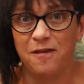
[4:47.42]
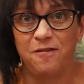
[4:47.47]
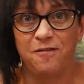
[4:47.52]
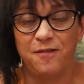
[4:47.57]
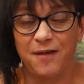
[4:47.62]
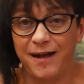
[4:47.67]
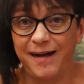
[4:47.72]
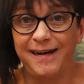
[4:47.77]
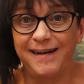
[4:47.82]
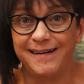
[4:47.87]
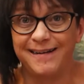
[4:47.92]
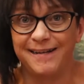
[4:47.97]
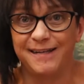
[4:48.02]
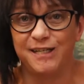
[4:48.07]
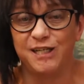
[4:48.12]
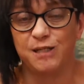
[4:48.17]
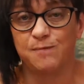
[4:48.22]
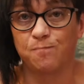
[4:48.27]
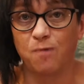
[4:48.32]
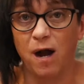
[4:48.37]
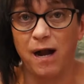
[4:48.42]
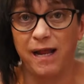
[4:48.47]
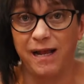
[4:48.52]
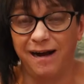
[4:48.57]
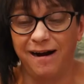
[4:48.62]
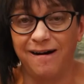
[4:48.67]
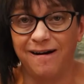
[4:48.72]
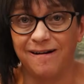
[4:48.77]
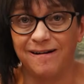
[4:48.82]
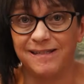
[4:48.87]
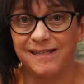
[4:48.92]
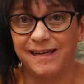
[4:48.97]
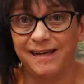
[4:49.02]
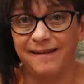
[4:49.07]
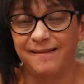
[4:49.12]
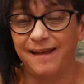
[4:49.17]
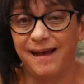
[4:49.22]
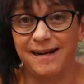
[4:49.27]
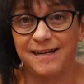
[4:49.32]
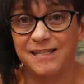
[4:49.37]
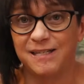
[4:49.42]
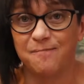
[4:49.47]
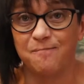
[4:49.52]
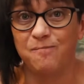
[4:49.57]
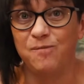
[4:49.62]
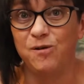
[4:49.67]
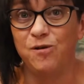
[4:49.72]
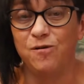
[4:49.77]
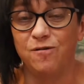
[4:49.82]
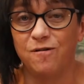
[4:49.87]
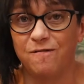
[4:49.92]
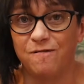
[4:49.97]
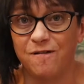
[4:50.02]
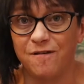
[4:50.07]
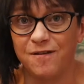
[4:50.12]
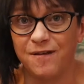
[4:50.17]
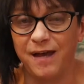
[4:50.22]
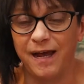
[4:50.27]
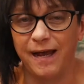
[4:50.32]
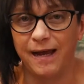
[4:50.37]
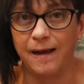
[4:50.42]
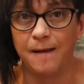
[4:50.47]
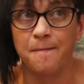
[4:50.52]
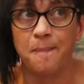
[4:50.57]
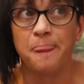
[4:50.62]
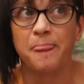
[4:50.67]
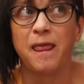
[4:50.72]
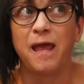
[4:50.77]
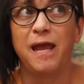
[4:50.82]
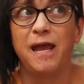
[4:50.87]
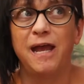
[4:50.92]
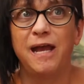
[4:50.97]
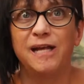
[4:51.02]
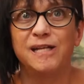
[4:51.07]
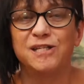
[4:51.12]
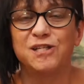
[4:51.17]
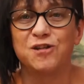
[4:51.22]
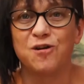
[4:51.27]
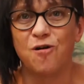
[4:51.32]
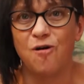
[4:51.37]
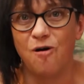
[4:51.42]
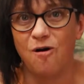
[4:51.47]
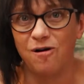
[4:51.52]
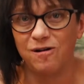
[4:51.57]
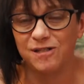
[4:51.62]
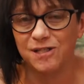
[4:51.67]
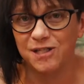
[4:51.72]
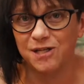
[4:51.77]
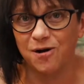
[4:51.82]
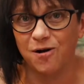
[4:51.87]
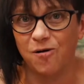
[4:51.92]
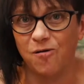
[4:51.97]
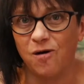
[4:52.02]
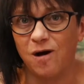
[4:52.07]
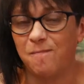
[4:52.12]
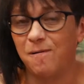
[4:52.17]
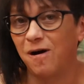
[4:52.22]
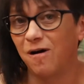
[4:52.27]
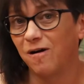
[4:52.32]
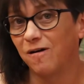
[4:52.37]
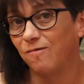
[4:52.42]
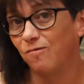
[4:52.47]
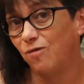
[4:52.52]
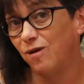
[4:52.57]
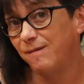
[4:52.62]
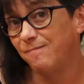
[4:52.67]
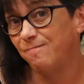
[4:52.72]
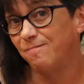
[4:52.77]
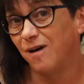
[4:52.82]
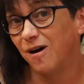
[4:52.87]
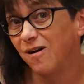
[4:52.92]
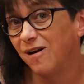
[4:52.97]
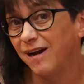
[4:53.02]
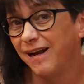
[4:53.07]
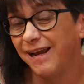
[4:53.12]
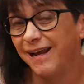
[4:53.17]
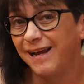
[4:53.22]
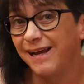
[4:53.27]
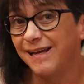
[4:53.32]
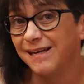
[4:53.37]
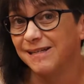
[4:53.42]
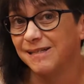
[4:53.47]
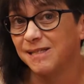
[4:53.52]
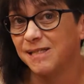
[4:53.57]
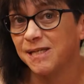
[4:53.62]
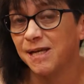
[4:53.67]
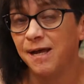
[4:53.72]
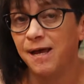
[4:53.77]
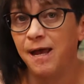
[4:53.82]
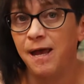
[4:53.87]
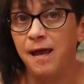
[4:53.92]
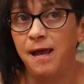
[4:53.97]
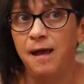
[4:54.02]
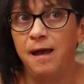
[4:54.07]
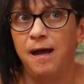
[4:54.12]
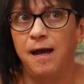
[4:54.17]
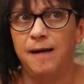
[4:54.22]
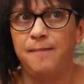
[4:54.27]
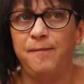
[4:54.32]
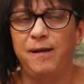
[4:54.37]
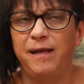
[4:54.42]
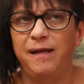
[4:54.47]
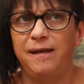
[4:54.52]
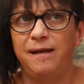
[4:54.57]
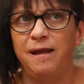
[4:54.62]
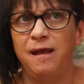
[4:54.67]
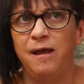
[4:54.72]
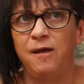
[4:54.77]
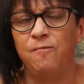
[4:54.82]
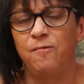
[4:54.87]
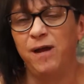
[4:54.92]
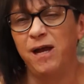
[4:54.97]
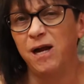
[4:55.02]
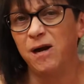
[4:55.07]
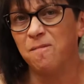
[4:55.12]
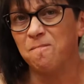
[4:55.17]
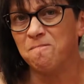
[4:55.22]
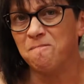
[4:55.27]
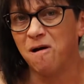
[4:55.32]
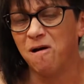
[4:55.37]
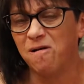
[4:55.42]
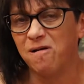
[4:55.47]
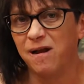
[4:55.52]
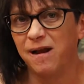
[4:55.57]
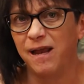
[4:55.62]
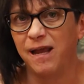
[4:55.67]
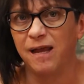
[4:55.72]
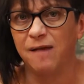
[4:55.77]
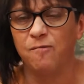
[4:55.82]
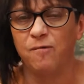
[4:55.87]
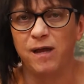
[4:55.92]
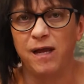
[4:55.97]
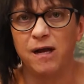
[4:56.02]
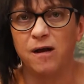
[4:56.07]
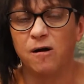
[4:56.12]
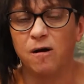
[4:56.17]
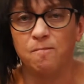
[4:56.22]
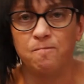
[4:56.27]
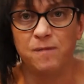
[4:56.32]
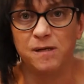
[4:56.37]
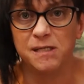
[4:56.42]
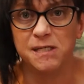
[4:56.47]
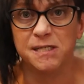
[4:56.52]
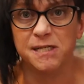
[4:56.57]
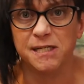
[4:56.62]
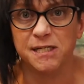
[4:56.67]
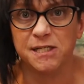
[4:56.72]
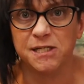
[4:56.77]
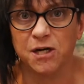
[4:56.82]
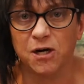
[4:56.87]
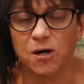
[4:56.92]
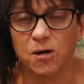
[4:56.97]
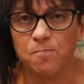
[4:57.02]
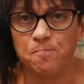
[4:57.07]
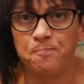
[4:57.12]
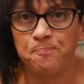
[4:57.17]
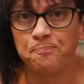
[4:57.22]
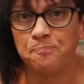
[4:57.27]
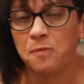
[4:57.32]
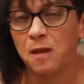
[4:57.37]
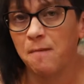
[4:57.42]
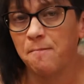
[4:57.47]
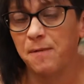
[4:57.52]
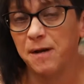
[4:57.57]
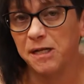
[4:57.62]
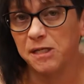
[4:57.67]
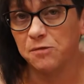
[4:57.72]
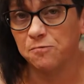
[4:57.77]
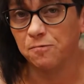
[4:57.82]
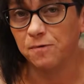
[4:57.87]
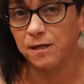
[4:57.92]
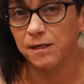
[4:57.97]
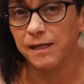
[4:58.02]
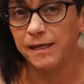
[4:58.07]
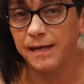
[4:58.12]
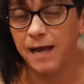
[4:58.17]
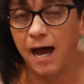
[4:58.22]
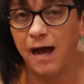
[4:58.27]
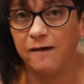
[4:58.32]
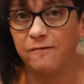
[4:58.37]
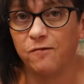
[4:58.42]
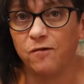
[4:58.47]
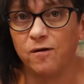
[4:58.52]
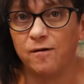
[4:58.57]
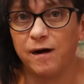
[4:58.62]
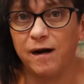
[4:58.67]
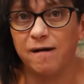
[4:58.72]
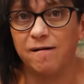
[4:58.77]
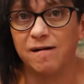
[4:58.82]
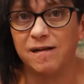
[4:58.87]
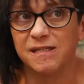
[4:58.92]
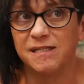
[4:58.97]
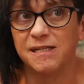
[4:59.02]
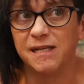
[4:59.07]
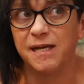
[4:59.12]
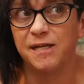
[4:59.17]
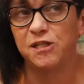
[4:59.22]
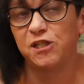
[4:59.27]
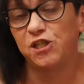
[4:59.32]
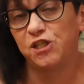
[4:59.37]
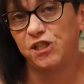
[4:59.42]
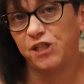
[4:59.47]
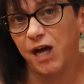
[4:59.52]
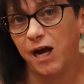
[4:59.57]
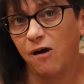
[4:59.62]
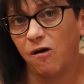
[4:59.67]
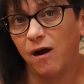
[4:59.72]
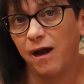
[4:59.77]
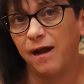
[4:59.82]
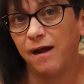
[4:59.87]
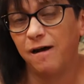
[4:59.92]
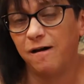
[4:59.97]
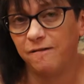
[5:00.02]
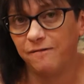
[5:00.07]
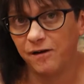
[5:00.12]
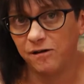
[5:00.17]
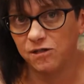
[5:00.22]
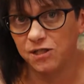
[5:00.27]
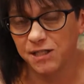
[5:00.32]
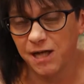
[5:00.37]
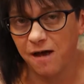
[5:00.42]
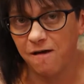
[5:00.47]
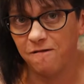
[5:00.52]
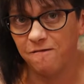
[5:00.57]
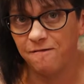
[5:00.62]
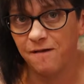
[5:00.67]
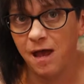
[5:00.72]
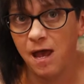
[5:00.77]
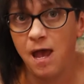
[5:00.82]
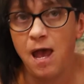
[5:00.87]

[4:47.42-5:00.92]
That is spreading art, and that is a beautiful thing. It's also a part of what marketing is. I mean, we hear marketing and we hear a business term. but it's really not for an artist. It's sharing of yourself.